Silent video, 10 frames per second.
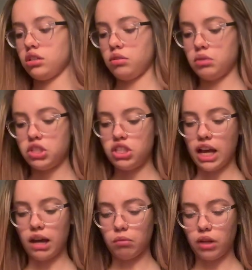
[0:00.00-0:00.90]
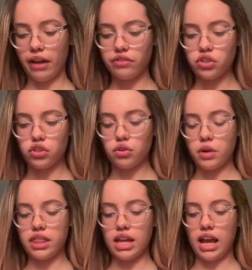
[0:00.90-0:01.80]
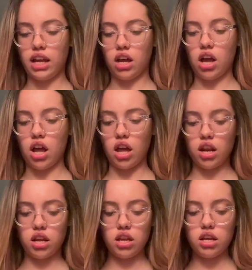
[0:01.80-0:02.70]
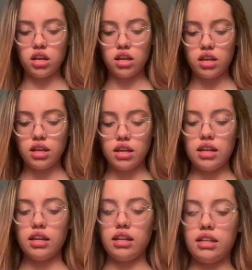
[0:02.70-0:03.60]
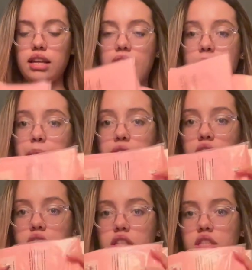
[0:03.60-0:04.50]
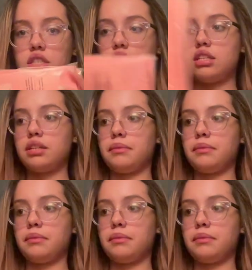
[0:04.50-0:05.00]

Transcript: which dad will have to do. And then I got napkins,